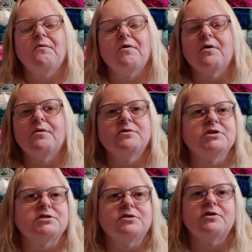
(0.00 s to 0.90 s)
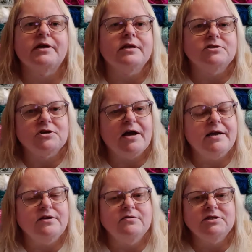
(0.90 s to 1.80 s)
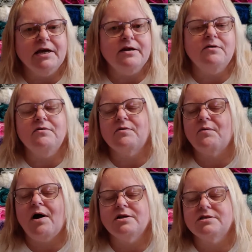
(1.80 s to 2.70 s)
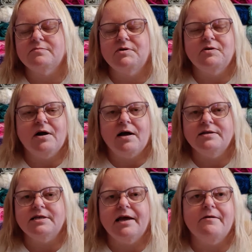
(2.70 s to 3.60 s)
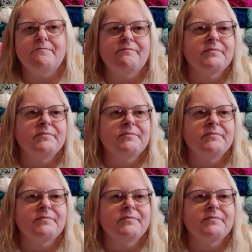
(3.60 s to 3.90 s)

or just looking to try a new channel or watch some new content,